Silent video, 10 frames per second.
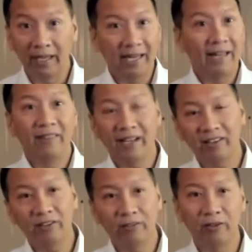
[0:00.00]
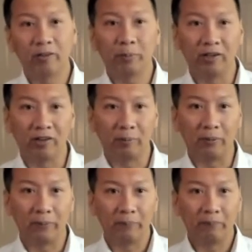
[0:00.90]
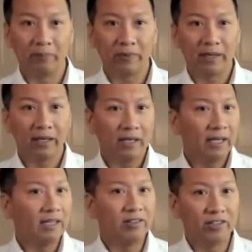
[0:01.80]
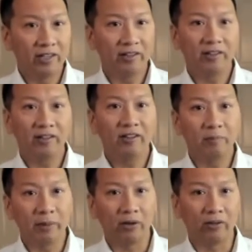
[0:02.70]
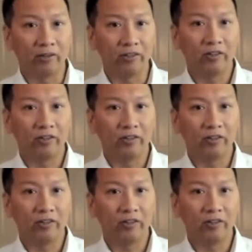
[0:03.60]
That's our first principle. Jesus' miracles